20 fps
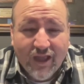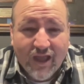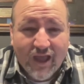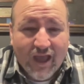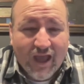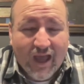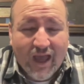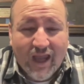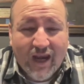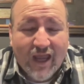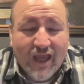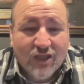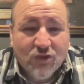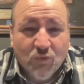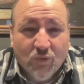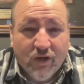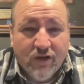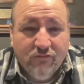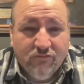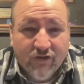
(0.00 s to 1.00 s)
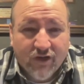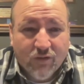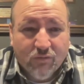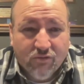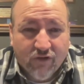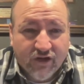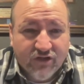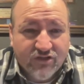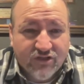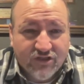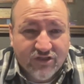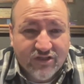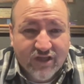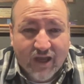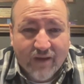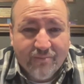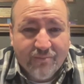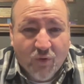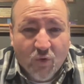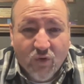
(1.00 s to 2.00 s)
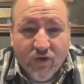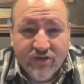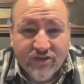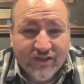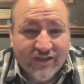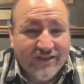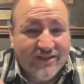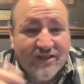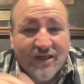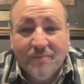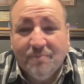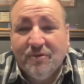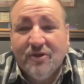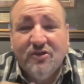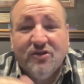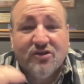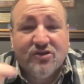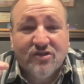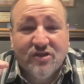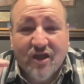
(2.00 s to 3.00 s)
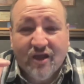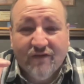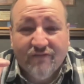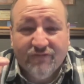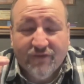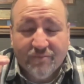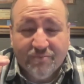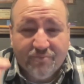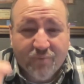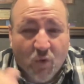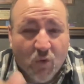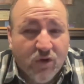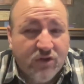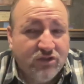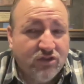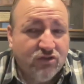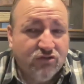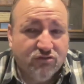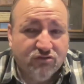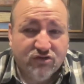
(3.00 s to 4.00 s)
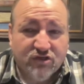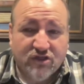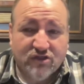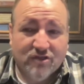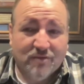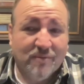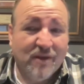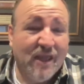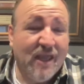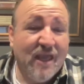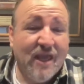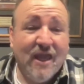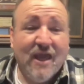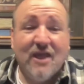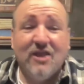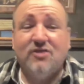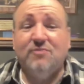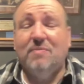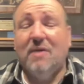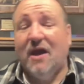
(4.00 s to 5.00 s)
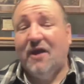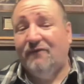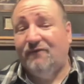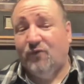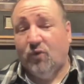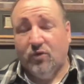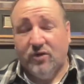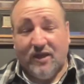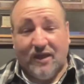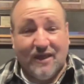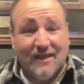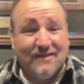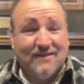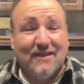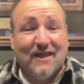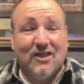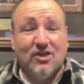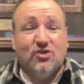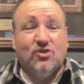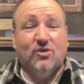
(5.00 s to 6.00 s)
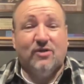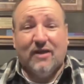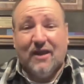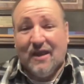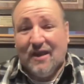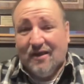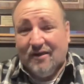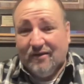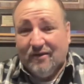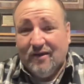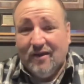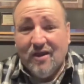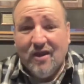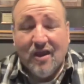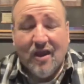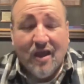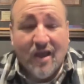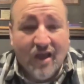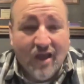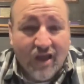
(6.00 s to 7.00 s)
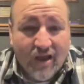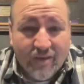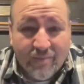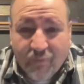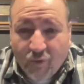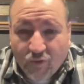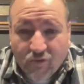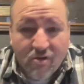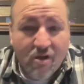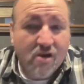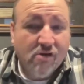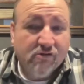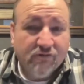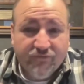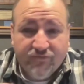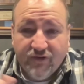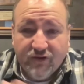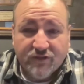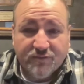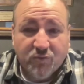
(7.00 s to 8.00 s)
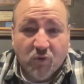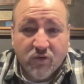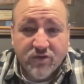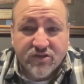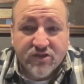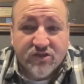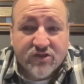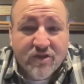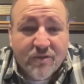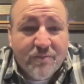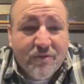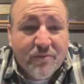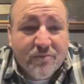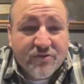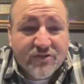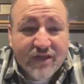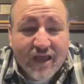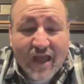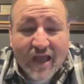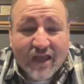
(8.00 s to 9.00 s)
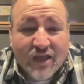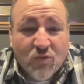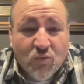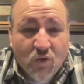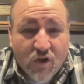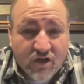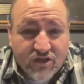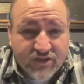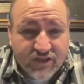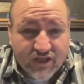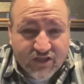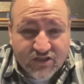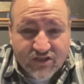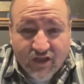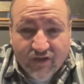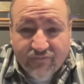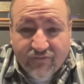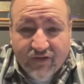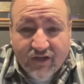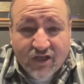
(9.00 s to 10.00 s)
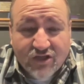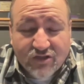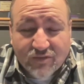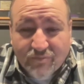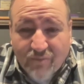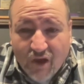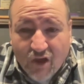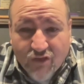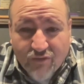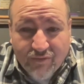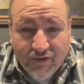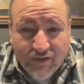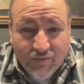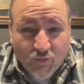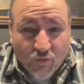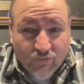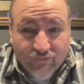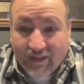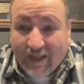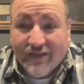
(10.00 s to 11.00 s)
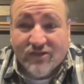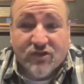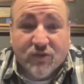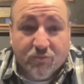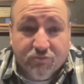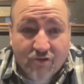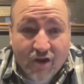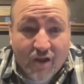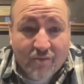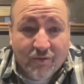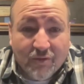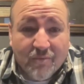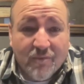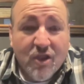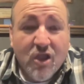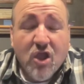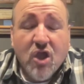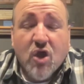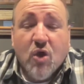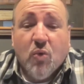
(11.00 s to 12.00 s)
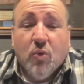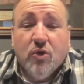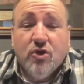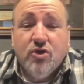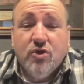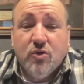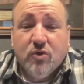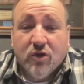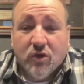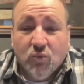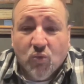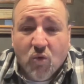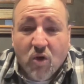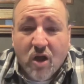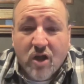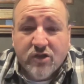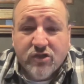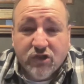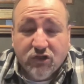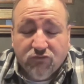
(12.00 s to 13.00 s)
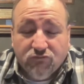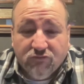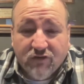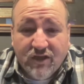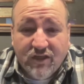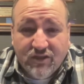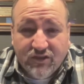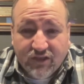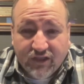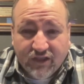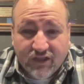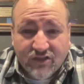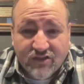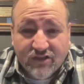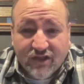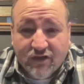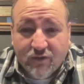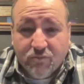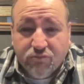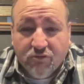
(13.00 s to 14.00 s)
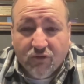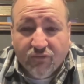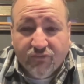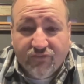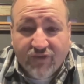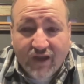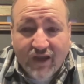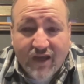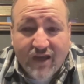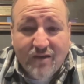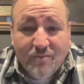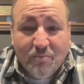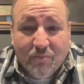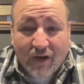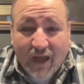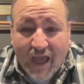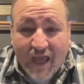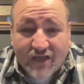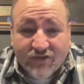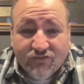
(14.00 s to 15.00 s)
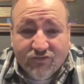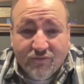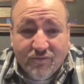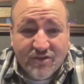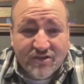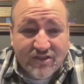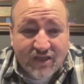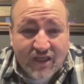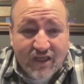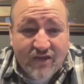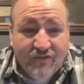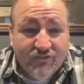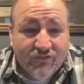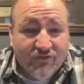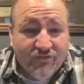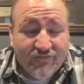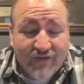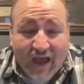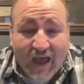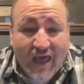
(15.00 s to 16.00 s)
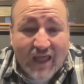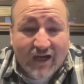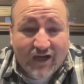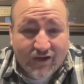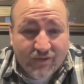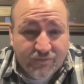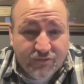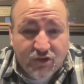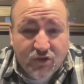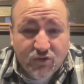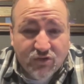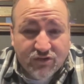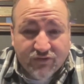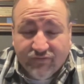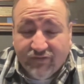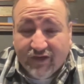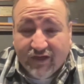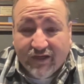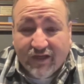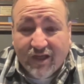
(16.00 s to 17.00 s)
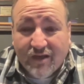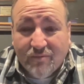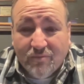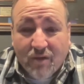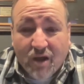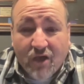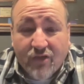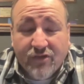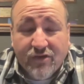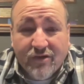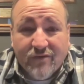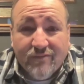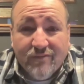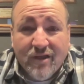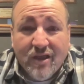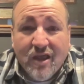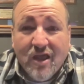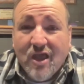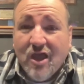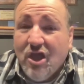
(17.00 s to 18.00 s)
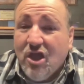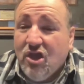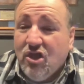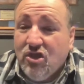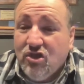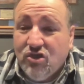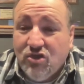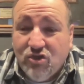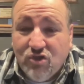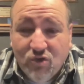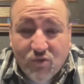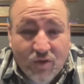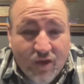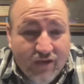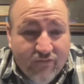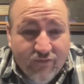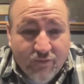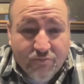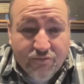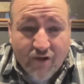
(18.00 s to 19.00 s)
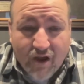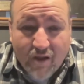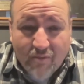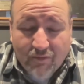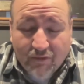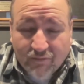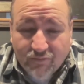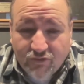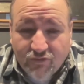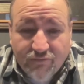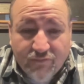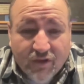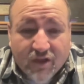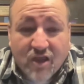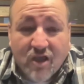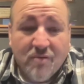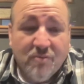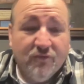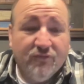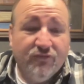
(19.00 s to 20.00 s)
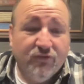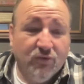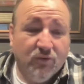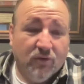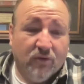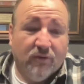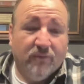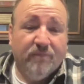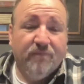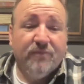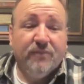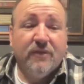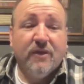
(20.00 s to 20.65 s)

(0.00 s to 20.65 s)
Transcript: I like the way Rick breaks this out. Poison, simply the stuff that poisons your system. It's bad for you. It takes you down. Pornography is poison. Some people say, "I can watch that stuff. It doesn't bother me anymore." That's the problem. When you can watch and read things that are profane, blasphemous, evil, vile, and abusive, and it doesn't bother you, you have a problem. You've become a fool.